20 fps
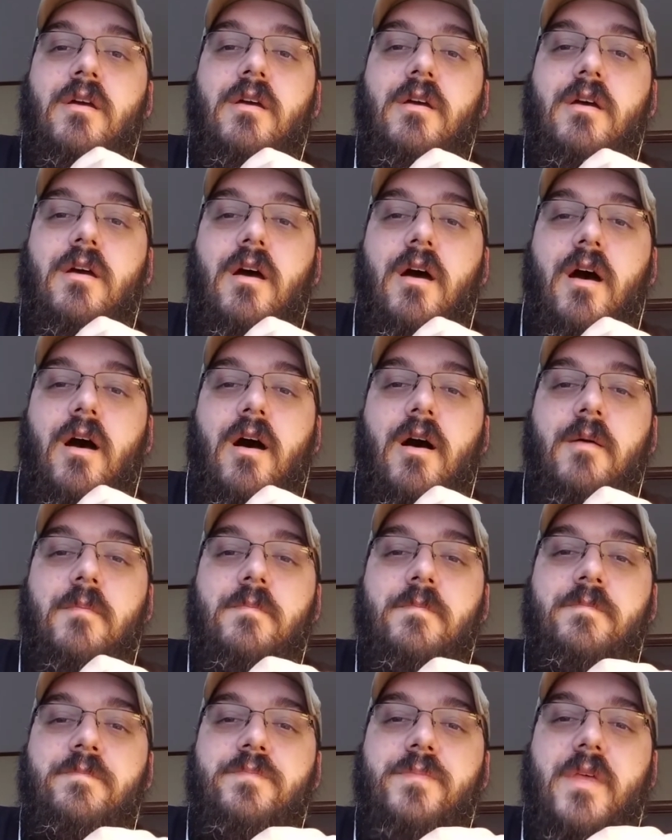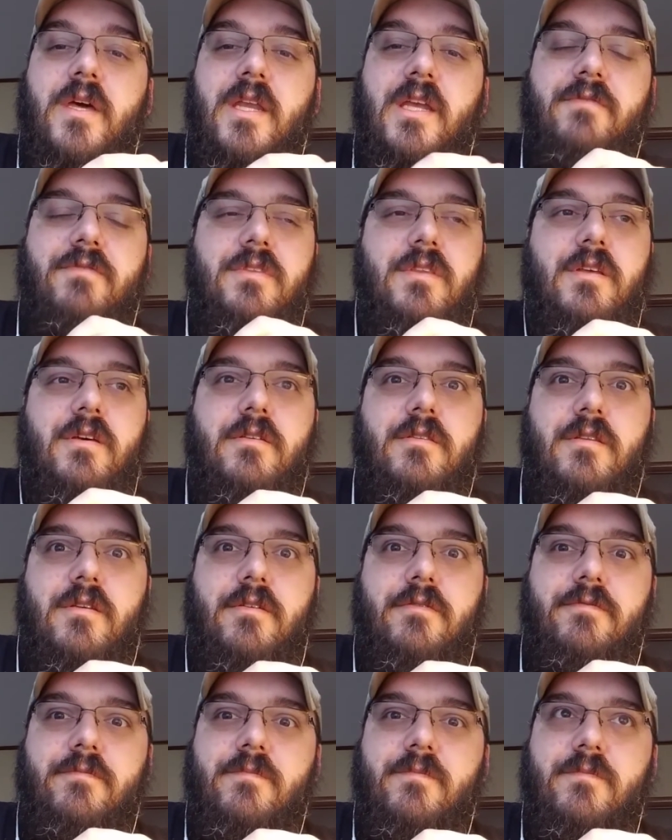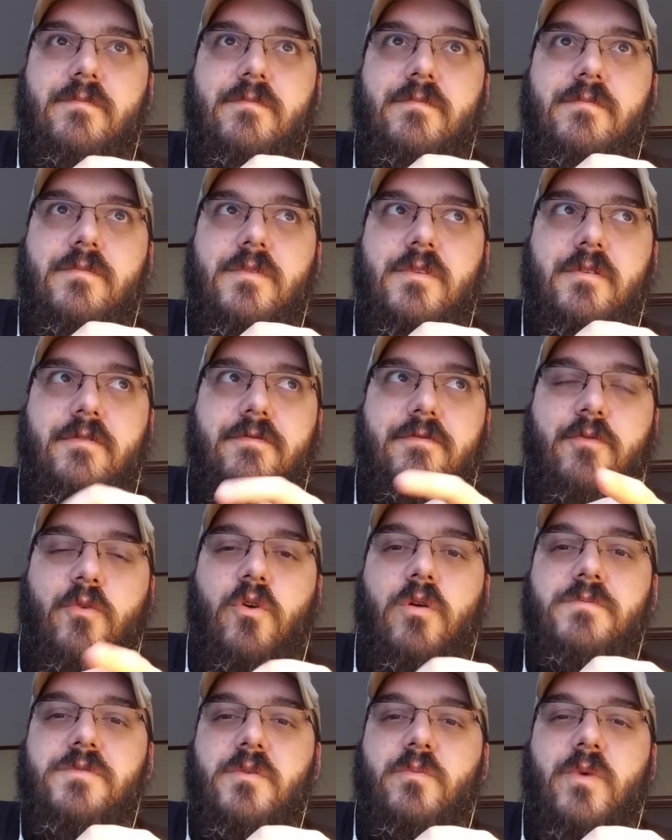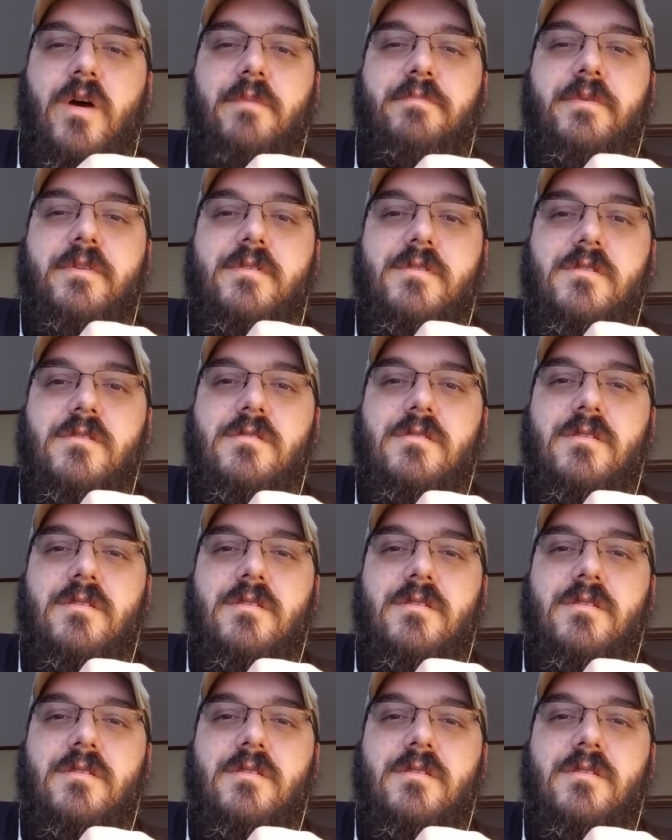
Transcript: And even the forms and weapons,